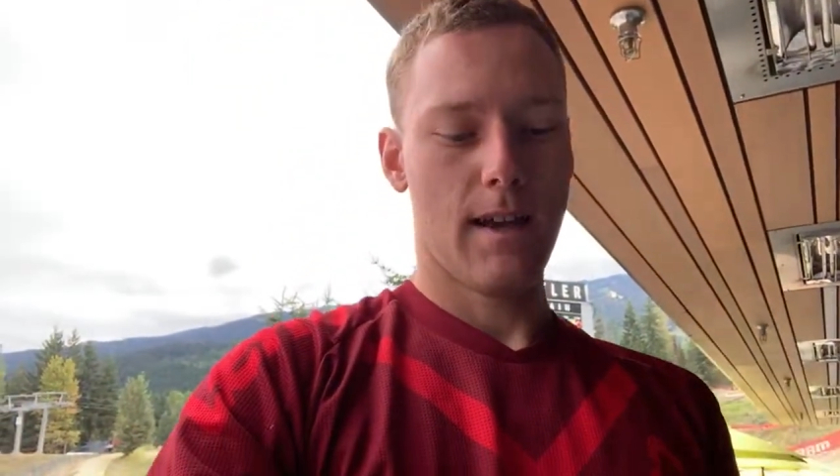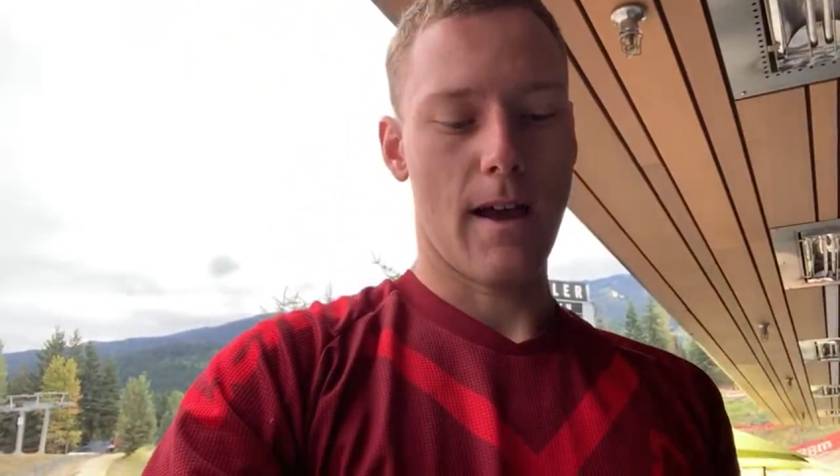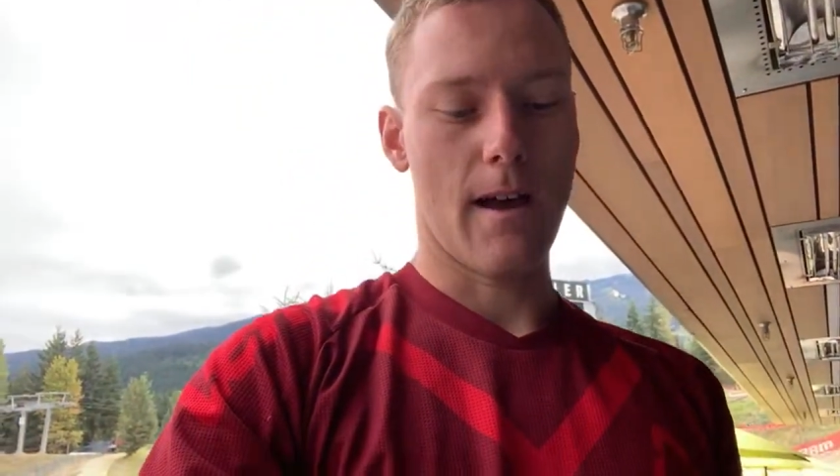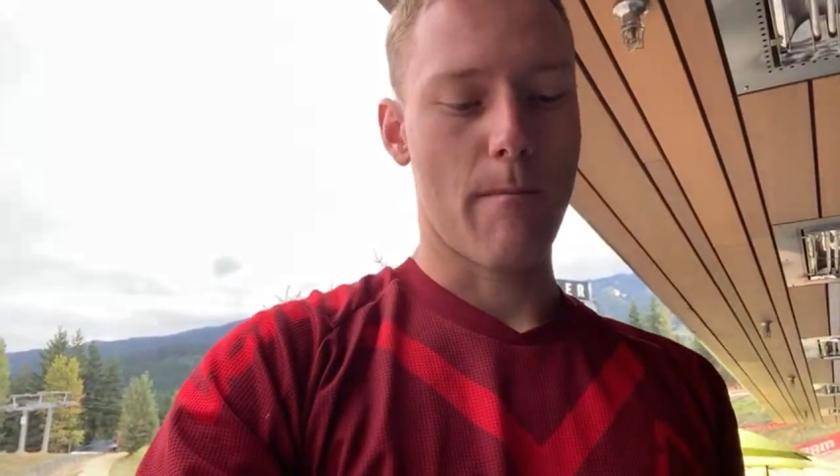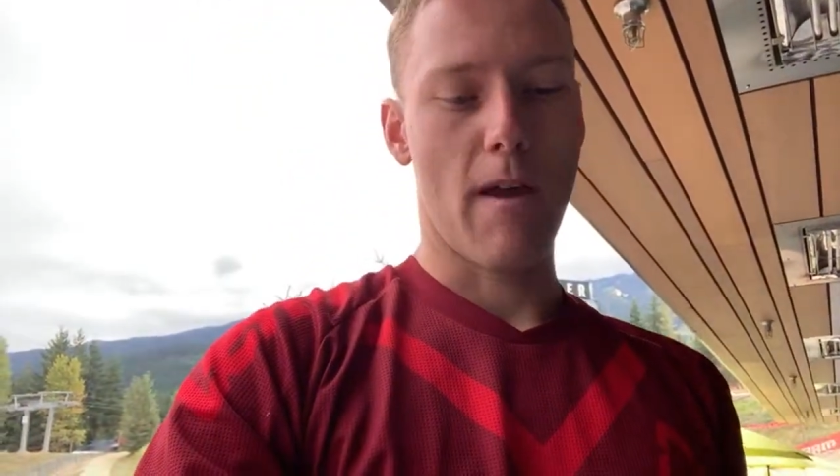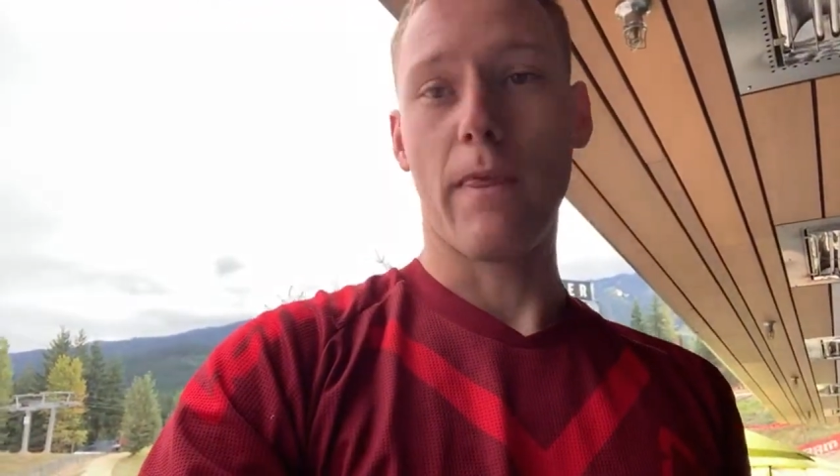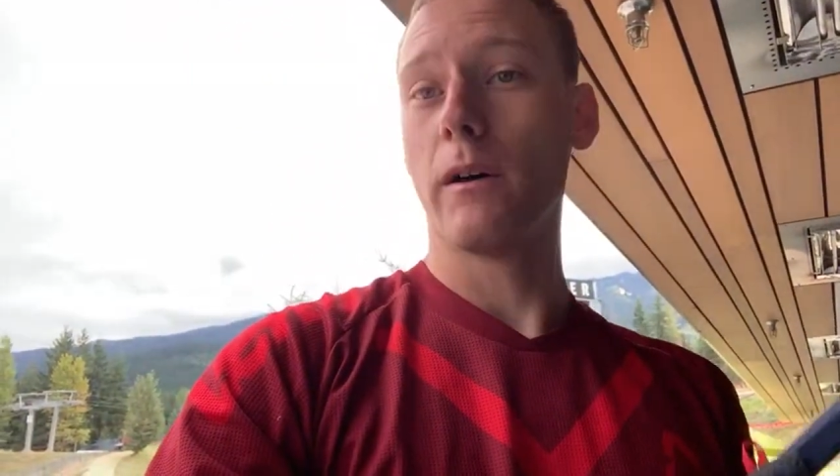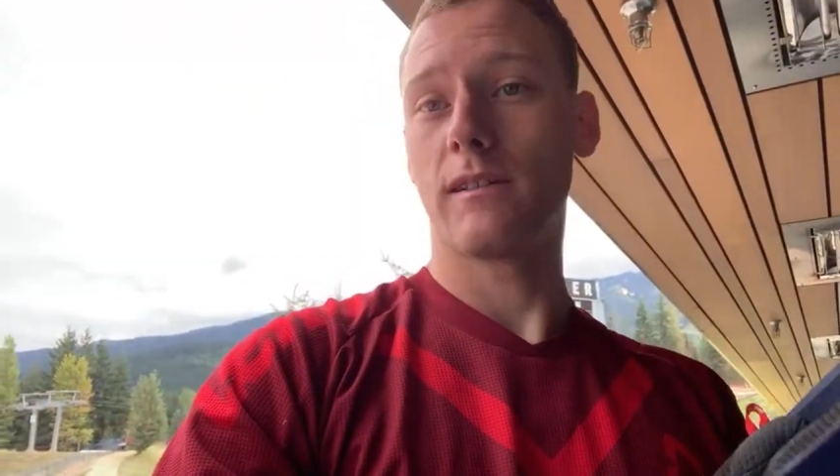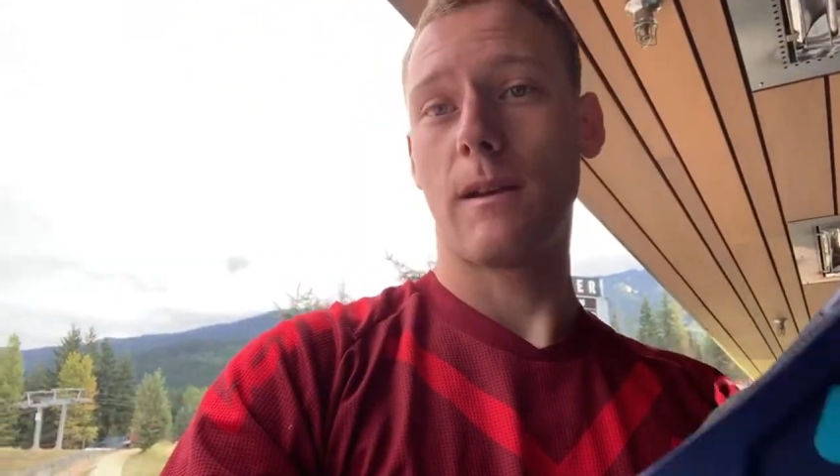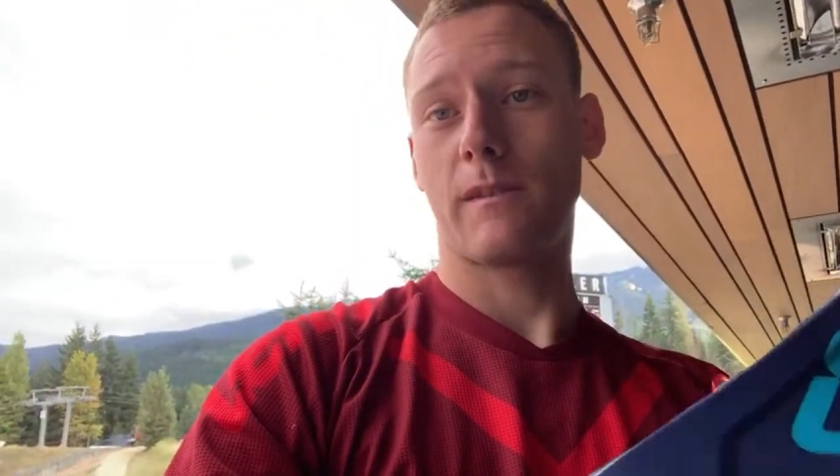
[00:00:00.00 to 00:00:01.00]
And
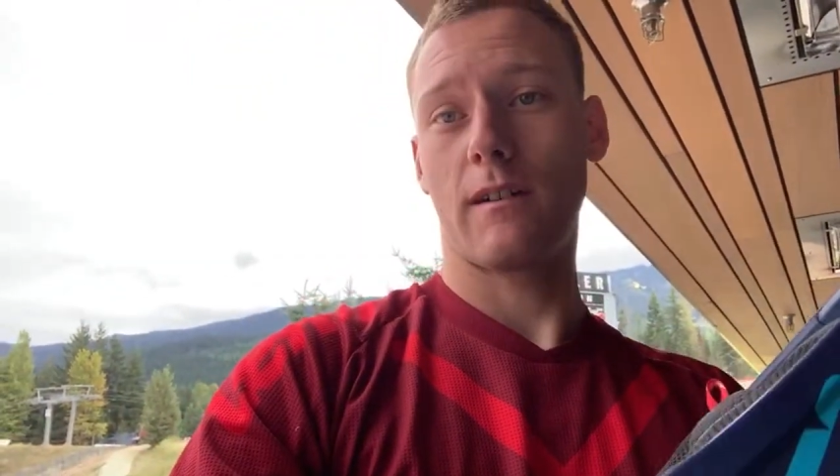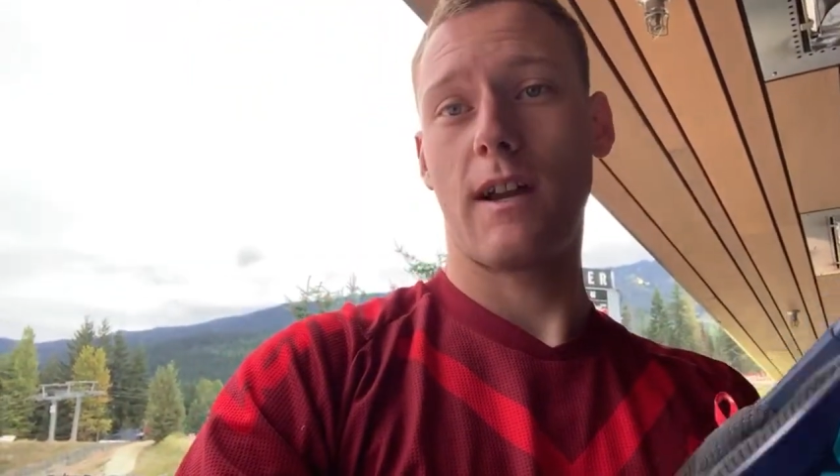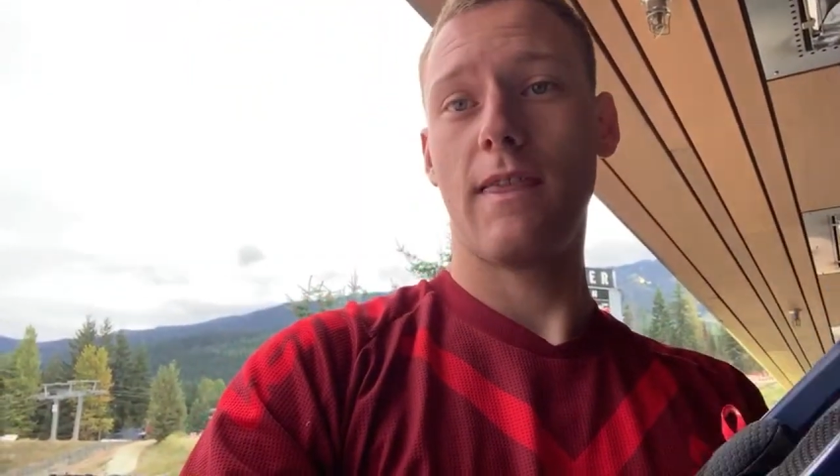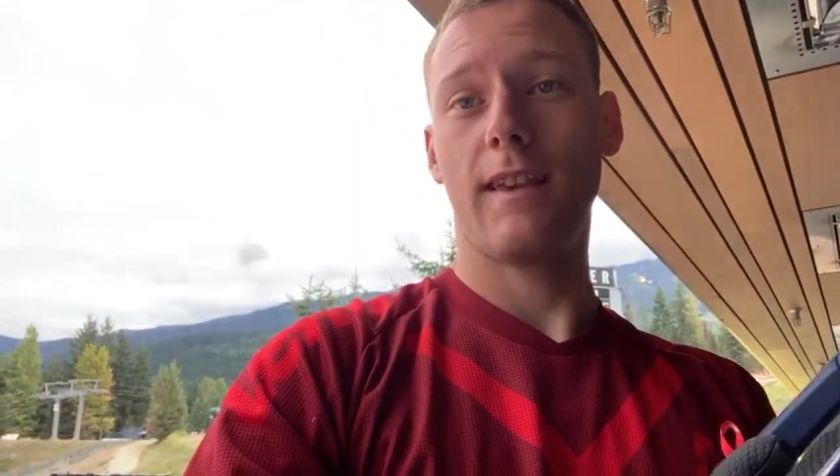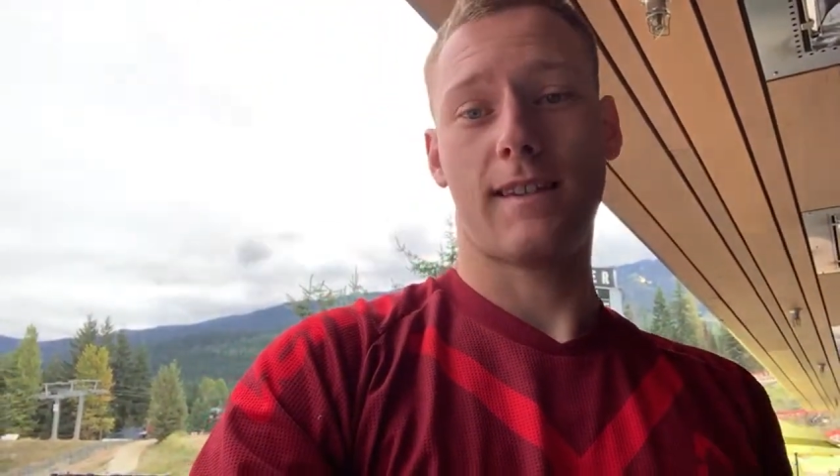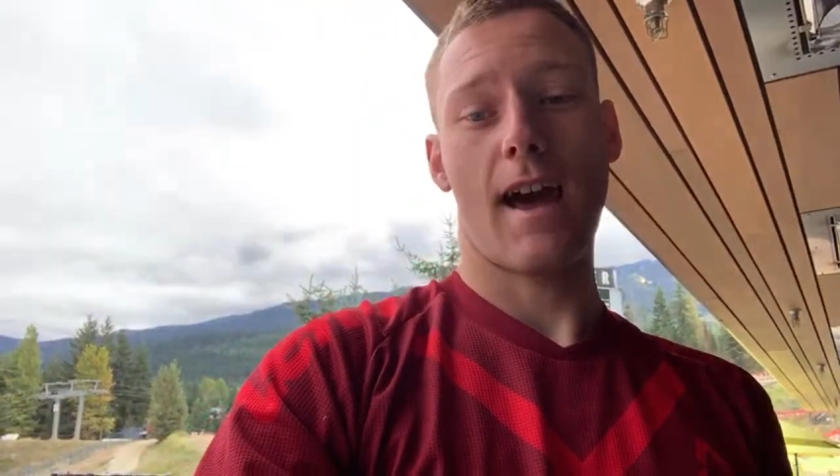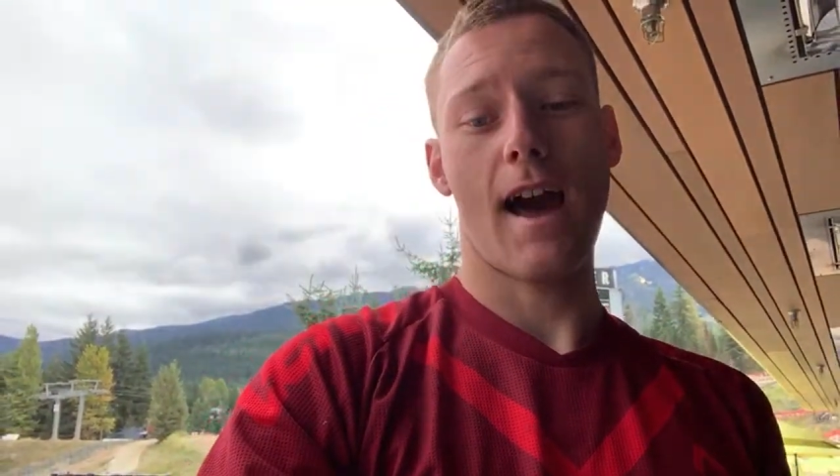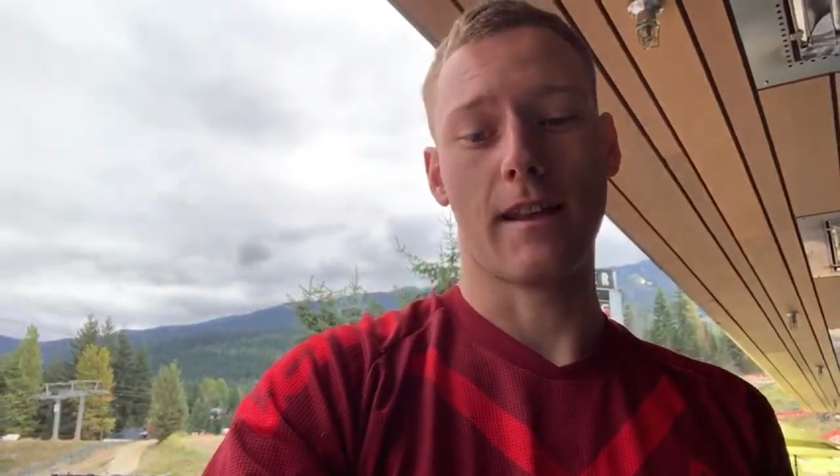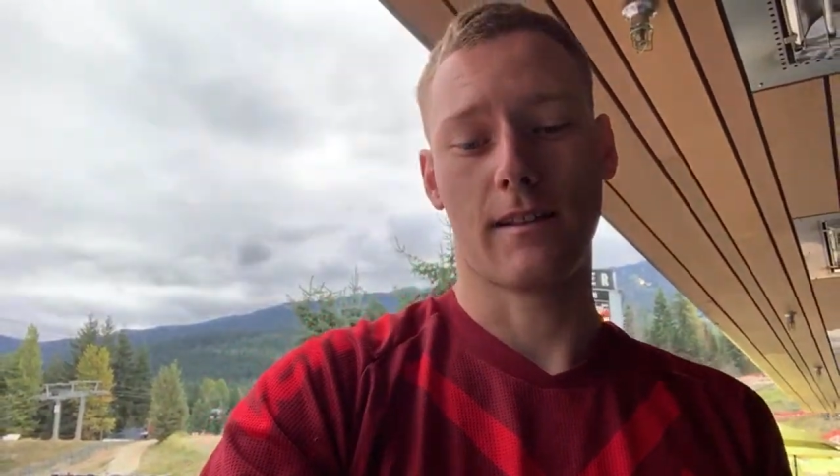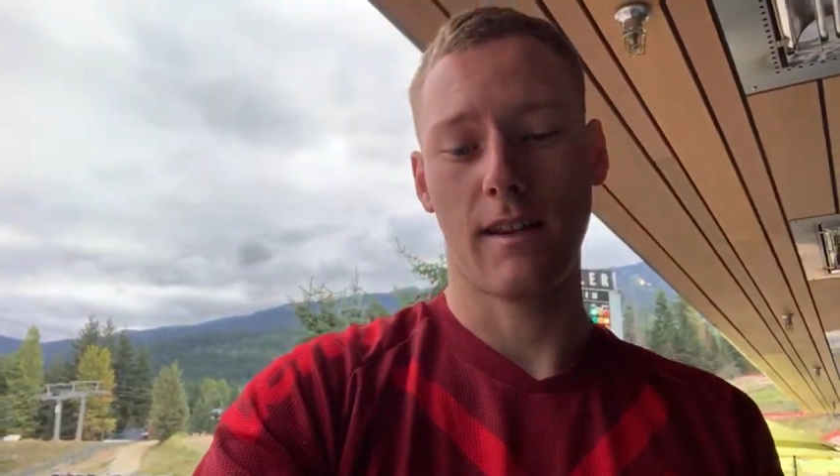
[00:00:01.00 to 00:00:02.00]
those names are in this hat.